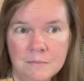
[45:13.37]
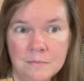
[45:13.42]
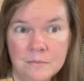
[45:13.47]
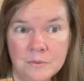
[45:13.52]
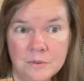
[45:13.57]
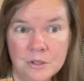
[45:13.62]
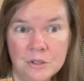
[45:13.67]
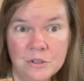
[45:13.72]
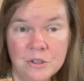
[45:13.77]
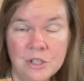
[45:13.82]

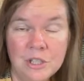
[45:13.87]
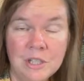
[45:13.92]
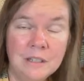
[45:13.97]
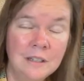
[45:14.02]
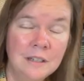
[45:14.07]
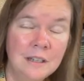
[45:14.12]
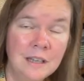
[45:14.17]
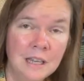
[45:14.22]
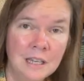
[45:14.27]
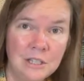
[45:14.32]
so she
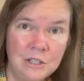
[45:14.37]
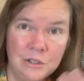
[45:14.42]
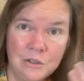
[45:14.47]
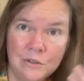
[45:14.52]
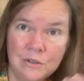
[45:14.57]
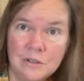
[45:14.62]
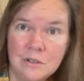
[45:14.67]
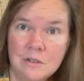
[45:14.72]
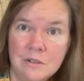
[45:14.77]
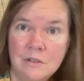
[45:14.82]
can get
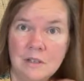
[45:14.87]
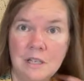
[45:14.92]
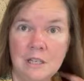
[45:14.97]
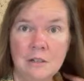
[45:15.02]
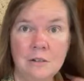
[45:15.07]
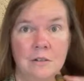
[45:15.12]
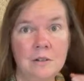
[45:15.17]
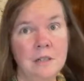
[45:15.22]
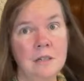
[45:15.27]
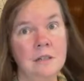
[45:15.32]
used to
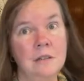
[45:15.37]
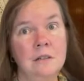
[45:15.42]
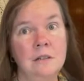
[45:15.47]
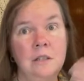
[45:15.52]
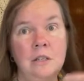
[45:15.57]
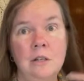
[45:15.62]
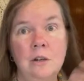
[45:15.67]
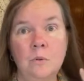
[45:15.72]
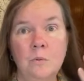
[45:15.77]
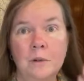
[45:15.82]
hearing,
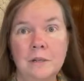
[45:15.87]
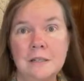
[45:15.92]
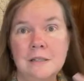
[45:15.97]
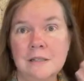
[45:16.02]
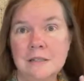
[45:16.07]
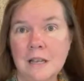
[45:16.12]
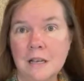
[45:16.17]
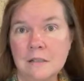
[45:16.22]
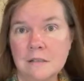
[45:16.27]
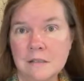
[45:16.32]
what it
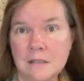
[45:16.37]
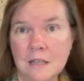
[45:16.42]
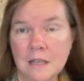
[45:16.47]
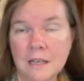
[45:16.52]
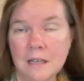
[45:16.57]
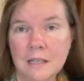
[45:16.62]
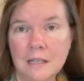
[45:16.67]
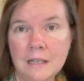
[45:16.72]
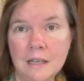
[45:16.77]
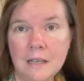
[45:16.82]
sounds
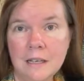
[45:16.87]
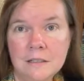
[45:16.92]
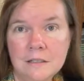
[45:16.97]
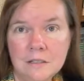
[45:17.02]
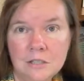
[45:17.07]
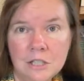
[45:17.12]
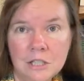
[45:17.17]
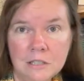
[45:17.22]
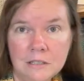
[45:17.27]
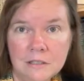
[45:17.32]
like, and
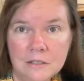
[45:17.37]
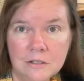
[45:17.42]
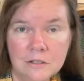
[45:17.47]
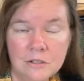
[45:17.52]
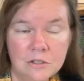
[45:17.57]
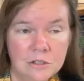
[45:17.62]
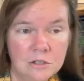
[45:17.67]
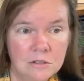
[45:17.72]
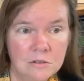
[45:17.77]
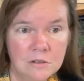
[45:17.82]
she listens
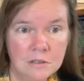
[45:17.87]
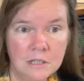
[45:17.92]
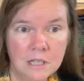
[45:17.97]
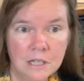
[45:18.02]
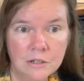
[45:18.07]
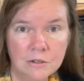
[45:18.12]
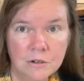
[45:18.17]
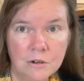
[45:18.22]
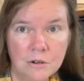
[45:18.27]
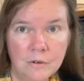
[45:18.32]
to a
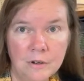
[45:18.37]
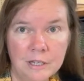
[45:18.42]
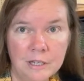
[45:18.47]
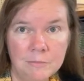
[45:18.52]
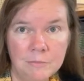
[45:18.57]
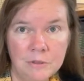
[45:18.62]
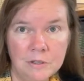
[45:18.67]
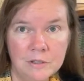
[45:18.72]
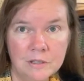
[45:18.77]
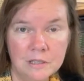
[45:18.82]
lot of
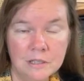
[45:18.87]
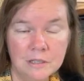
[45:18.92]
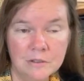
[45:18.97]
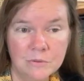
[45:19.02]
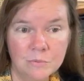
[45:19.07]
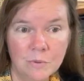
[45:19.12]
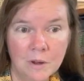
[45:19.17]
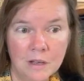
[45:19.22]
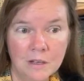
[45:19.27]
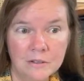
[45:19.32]
Korean music
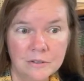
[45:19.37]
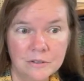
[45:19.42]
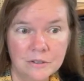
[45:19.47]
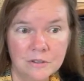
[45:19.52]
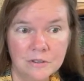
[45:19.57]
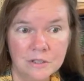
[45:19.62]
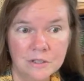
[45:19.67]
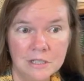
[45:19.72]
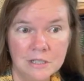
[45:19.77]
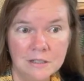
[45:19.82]
as well. So
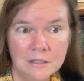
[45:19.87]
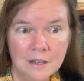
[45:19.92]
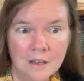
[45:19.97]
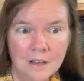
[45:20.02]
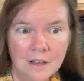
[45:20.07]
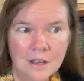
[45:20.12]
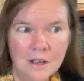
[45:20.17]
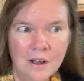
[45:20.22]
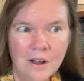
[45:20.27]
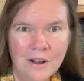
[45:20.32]
she's
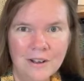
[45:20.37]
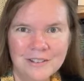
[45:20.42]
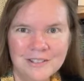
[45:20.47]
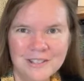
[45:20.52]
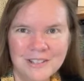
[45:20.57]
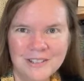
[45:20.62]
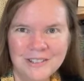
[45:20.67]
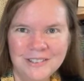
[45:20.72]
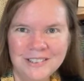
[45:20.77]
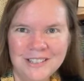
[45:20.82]

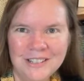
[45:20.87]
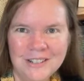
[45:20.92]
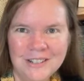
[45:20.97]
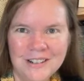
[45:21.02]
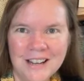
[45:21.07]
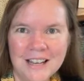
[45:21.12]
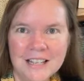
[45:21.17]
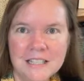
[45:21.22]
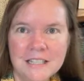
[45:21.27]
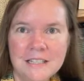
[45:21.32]
also,
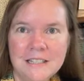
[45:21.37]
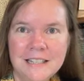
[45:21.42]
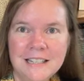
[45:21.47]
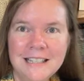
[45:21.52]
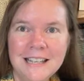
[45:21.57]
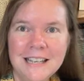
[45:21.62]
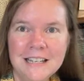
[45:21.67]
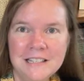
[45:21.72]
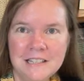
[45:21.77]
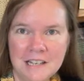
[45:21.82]
kind of
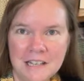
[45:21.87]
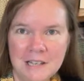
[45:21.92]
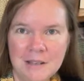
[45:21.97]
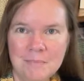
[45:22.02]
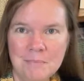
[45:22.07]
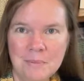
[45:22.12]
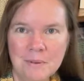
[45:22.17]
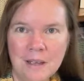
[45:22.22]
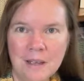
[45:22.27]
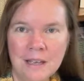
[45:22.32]
digging
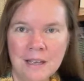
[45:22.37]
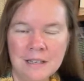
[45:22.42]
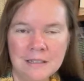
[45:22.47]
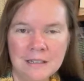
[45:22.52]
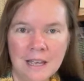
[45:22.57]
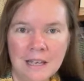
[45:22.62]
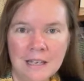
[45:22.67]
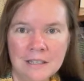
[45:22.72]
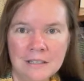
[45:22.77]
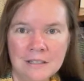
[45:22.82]
deep
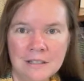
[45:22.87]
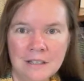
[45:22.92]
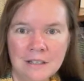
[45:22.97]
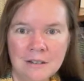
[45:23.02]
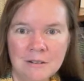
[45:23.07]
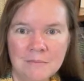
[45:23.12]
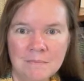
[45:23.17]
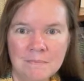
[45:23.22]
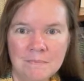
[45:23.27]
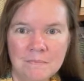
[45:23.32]
and
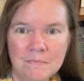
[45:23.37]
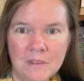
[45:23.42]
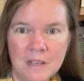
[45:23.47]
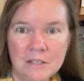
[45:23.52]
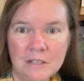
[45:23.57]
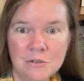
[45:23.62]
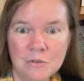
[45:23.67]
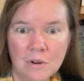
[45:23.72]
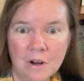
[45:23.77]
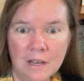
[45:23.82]

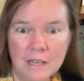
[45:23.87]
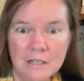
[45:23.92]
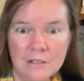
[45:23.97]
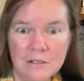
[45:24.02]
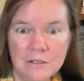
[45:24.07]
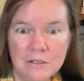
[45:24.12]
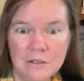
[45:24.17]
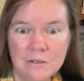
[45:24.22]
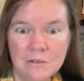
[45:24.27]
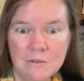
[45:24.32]
trying
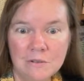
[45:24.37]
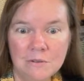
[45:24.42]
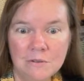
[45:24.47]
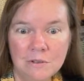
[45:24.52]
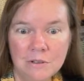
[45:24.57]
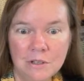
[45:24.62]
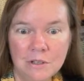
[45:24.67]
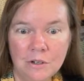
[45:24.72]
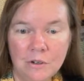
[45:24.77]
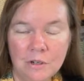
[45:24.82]
to,
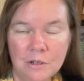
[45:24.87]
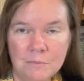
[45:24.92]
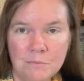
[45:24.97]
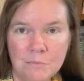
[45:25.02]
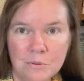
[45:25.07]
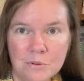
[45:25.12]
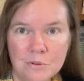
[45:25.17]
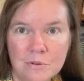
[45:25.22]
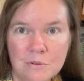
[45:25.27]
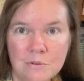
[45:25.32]

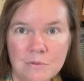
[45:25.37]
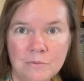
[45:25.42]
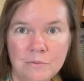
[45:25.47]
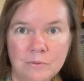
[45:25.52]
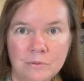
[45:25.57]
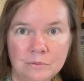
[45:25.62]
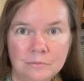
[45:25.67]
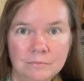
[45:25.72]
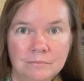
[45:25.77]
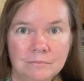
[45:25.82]
improve